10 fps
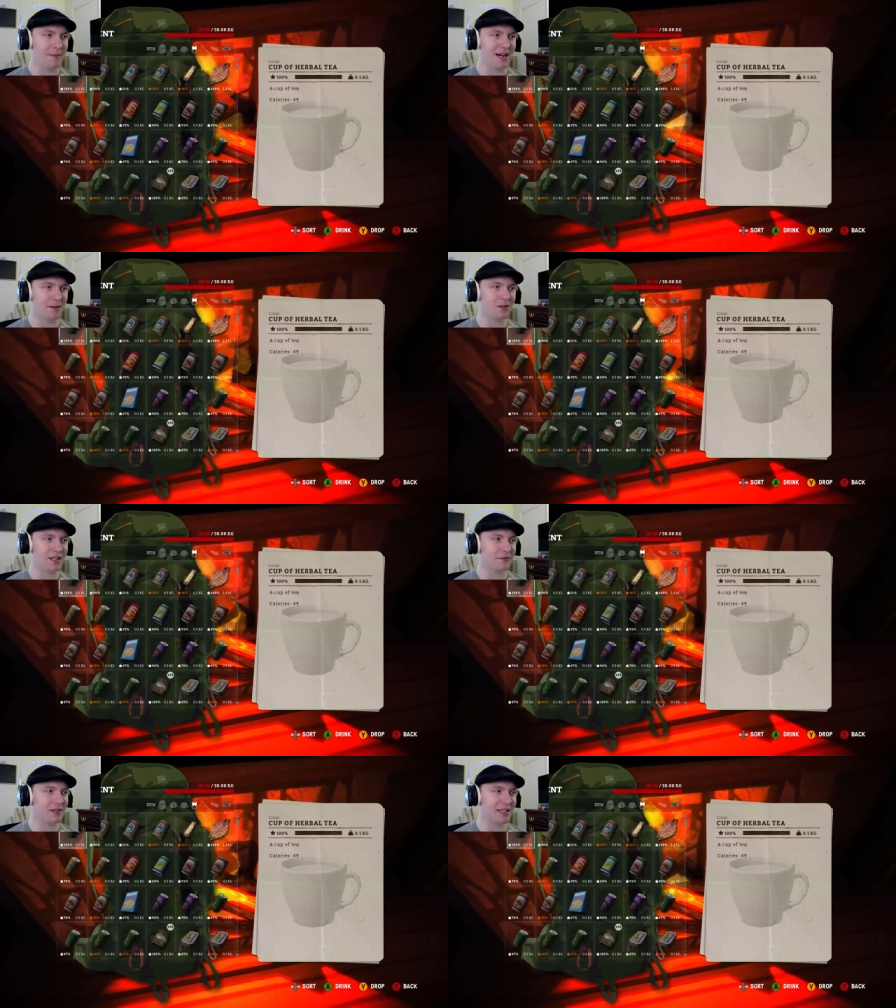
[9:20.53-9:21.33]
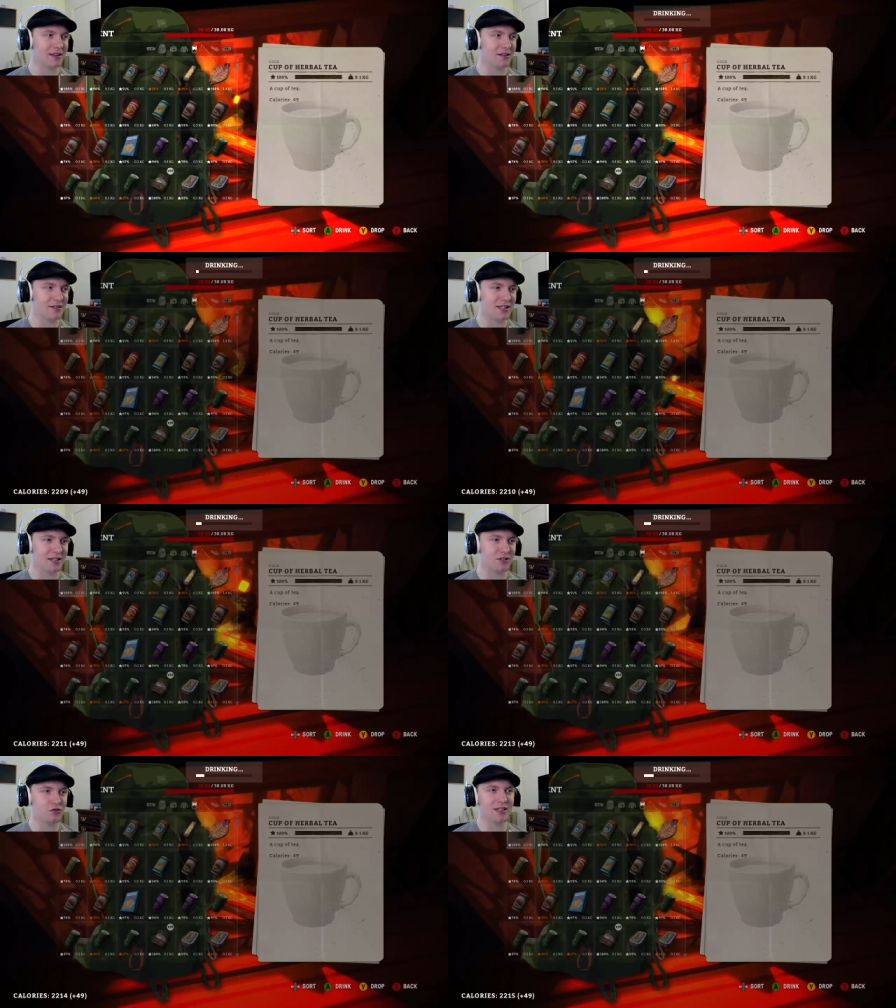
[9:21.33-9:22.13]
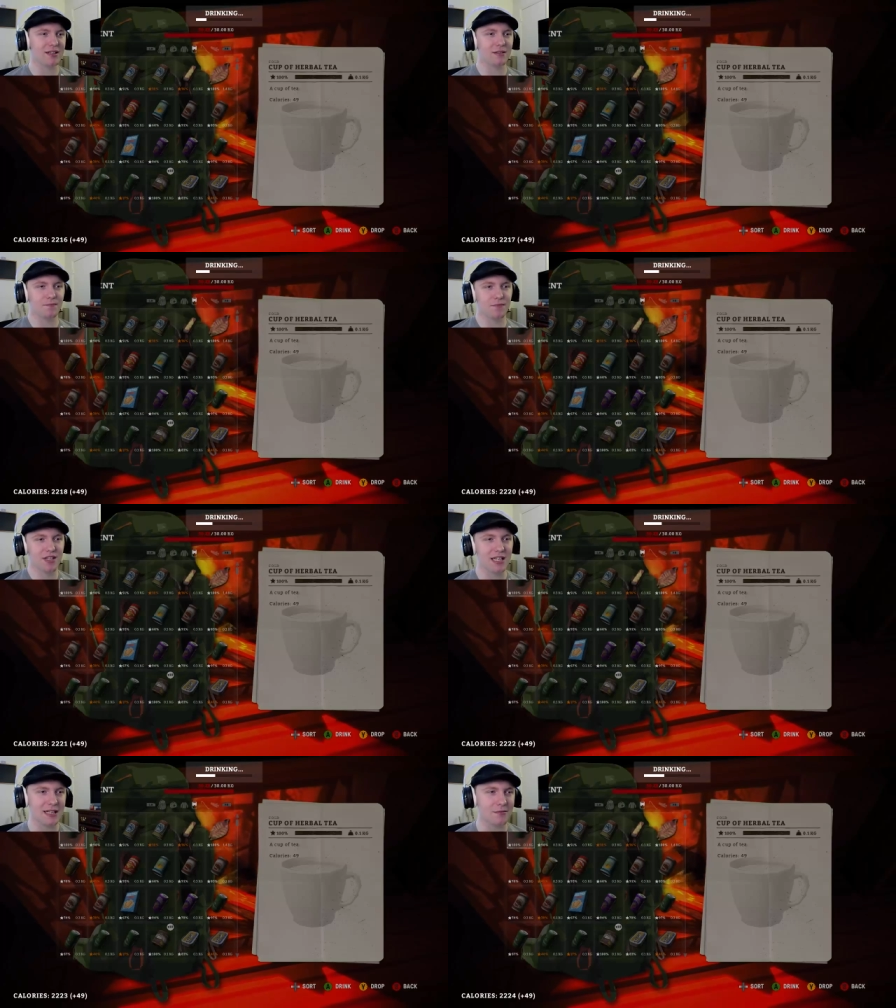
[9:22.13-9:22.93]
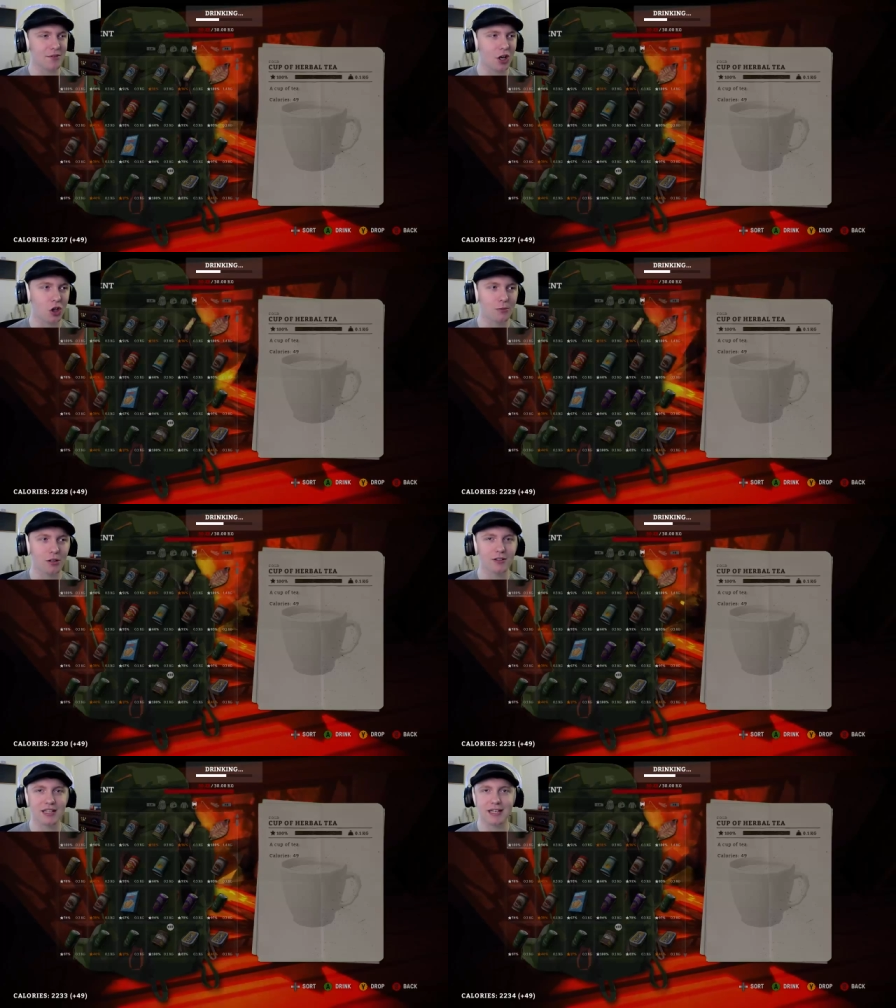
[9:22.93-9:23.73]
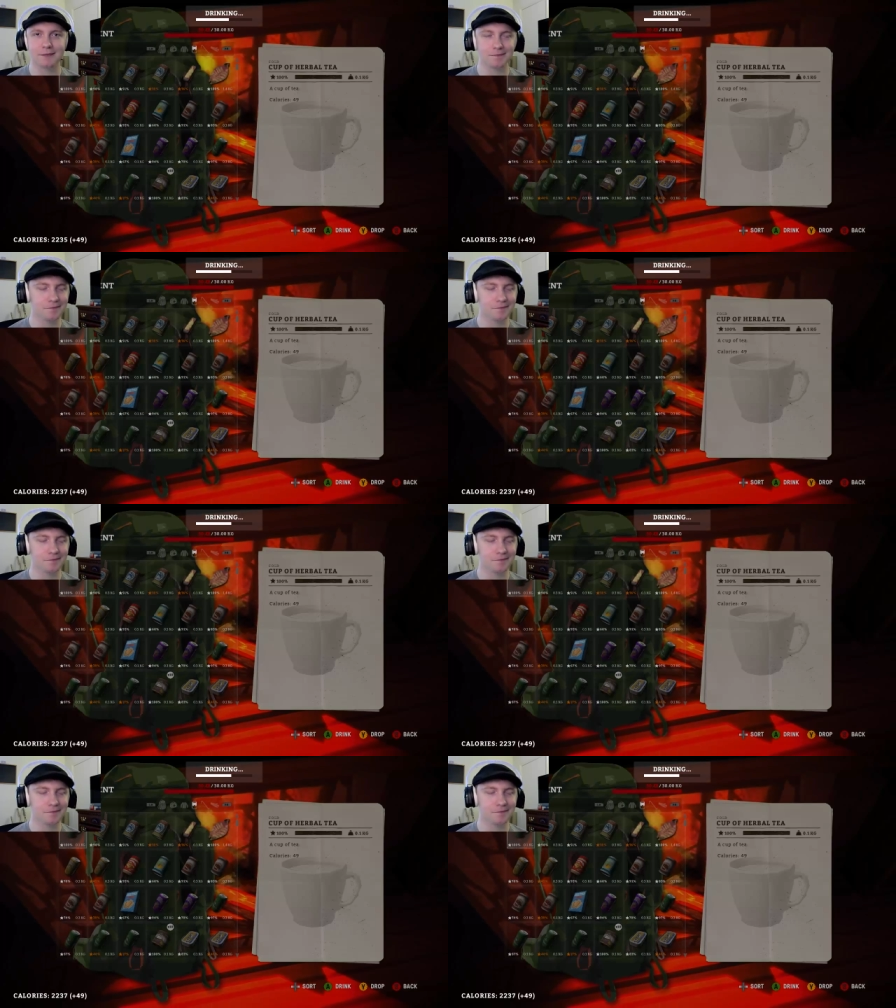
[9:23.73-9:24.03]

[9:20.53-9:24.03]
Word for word: mean, I'm only really thirsty. Drink the tea, the herbal tea.